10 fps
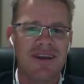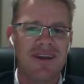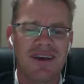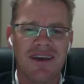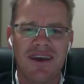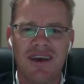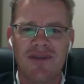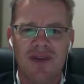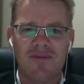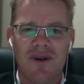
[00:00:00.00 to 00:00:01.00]

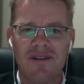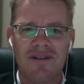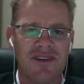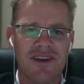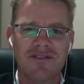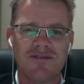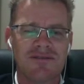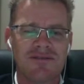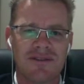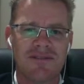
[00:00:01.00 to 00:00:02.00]
And one of the things
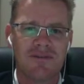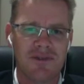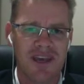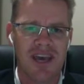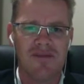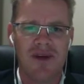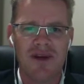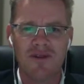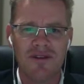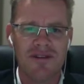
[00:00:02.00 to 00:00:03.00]
that we came up
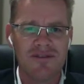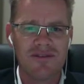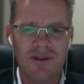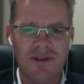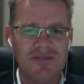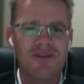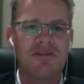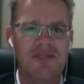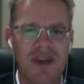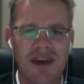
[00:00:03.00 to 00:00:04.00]
with is, what if we
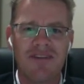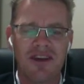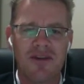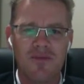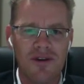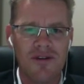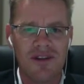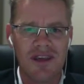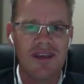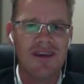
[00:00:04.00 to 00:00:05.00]
created a
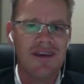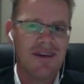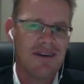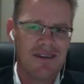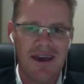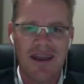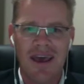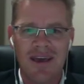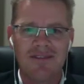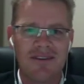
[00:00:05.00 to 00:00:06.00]
community that
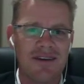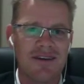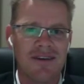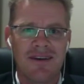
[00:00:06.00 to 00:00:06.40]
actually,